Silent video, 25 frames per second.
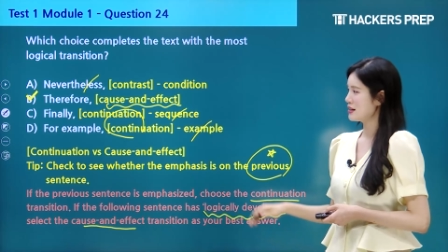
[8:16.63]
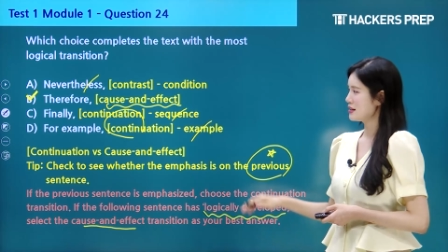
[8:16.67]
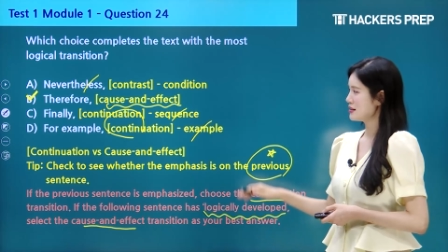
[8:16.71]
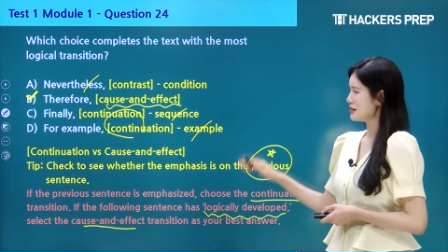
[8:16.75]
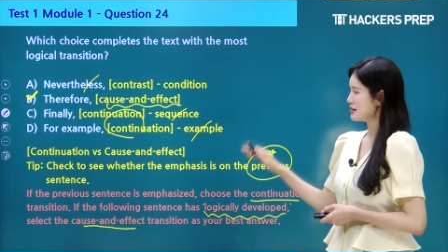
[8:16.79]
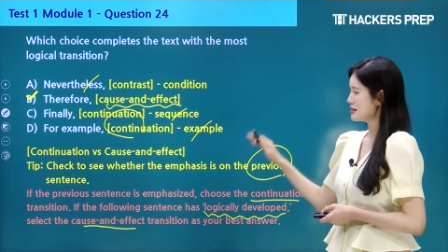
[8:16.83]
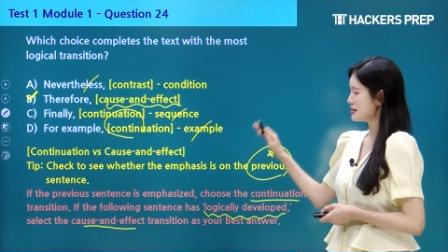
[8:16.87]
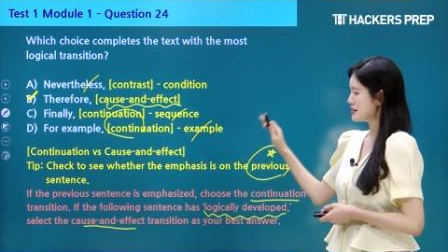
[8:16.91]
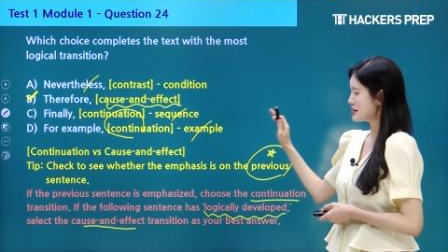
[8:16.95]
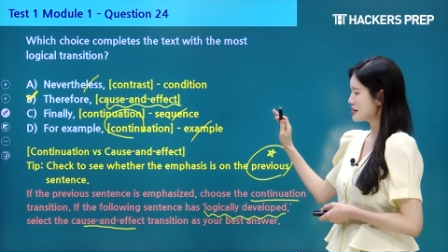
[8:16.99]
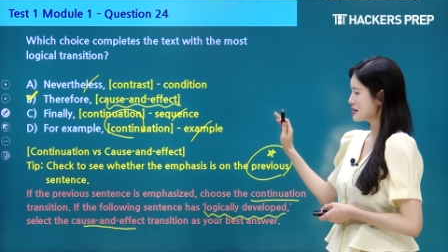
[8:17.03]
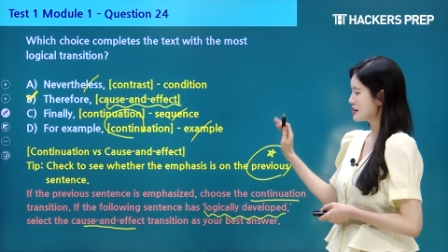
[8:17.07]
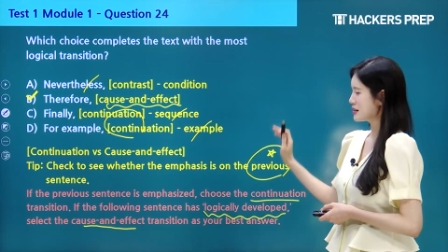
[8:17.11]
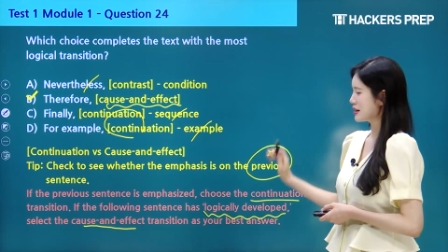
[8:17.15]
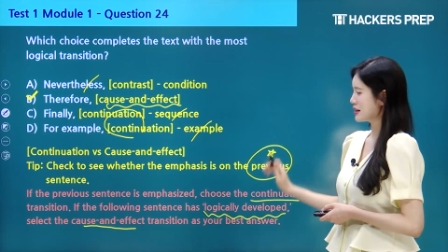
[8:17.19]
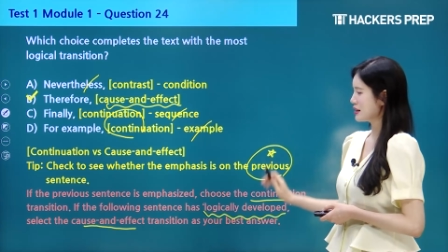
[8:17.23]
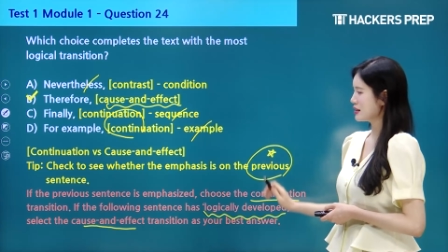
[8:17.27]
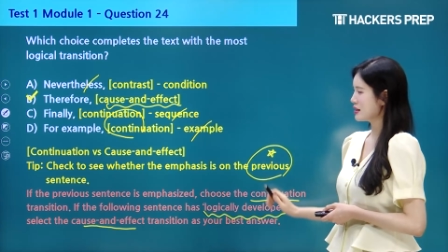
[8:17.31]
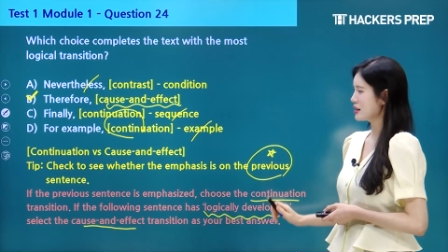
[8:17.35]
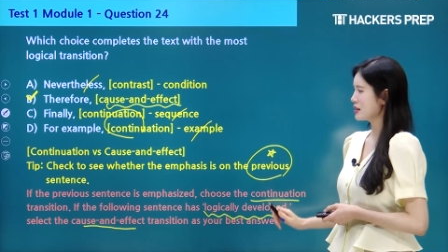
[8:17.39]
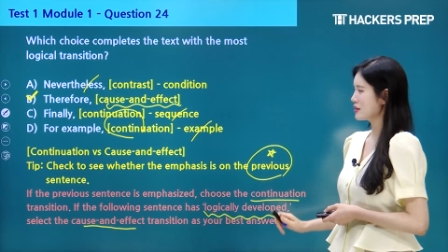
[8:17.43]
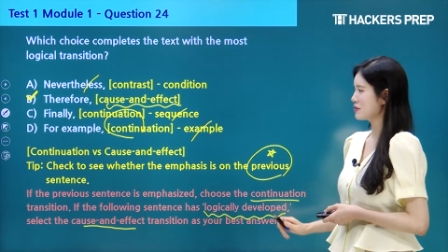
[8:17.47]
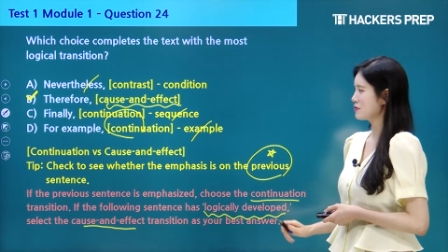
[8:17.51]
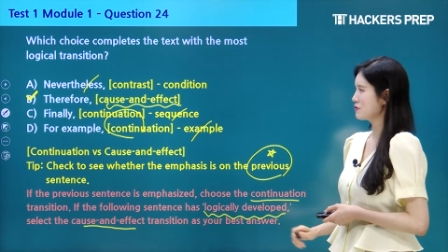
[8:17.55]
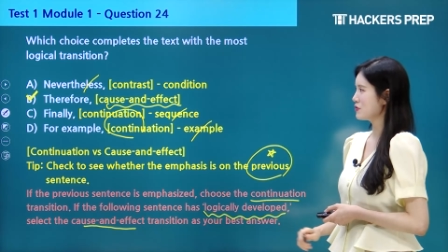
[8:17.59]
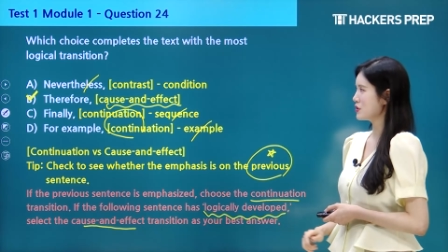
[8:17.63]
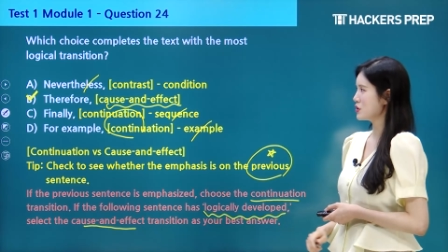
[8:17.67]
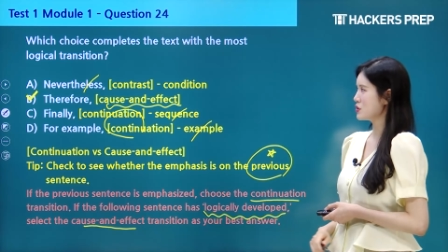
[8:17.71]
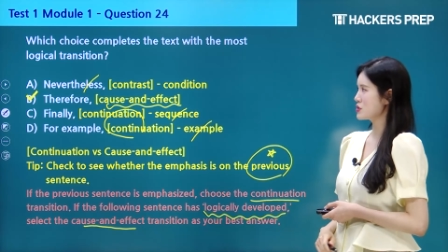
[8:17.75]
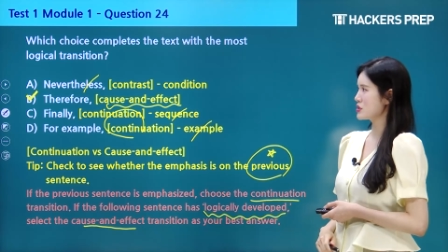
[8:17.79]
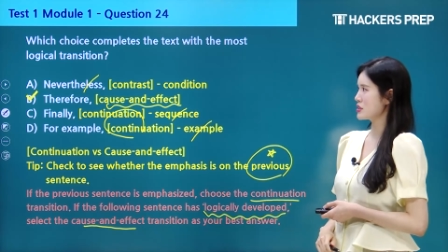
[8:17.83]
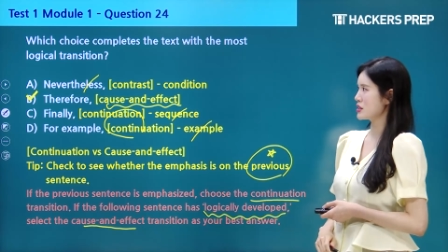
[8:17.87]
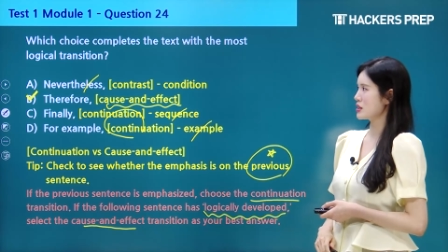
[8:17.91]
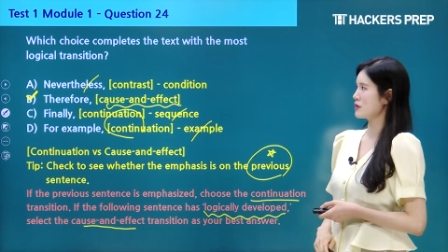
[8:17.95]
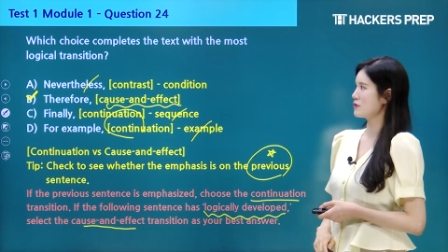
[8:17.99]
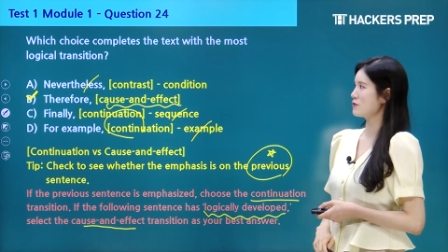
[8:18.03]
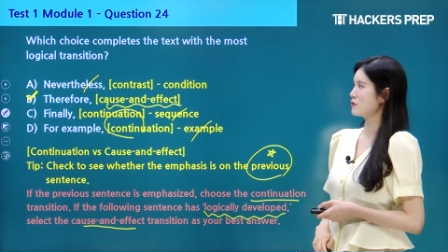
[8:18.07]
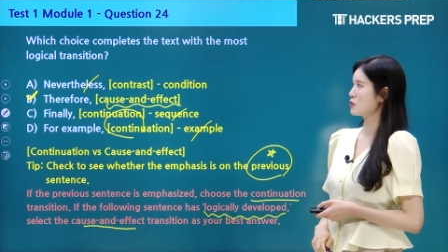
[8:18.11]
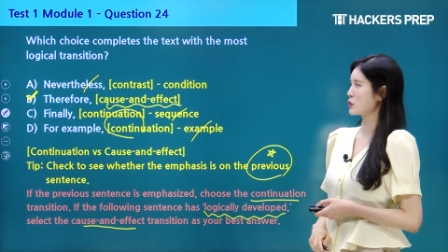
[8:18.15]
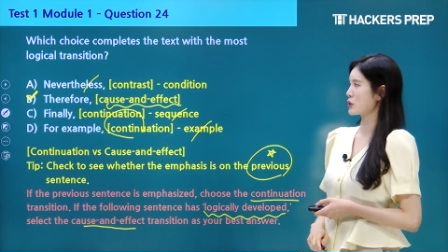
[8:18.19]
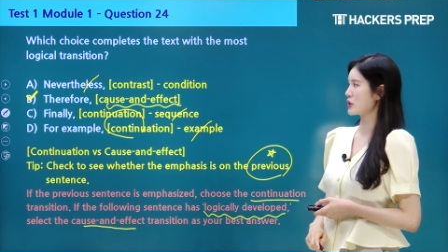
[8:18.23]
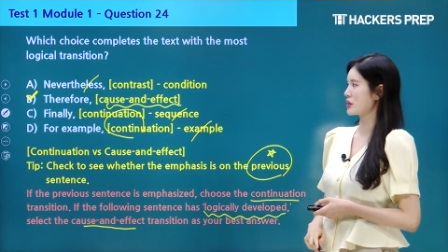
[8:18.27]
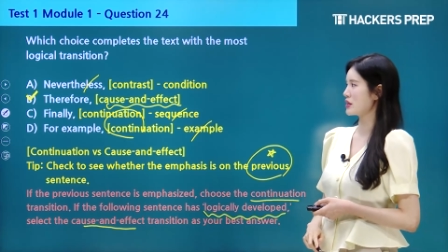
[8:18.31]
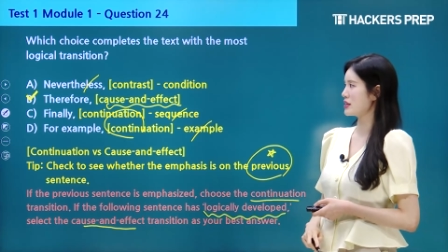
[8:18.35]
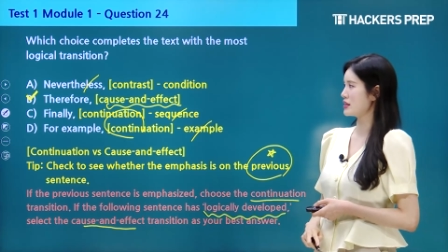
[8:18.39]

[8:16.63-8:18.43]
This is slightly confusing for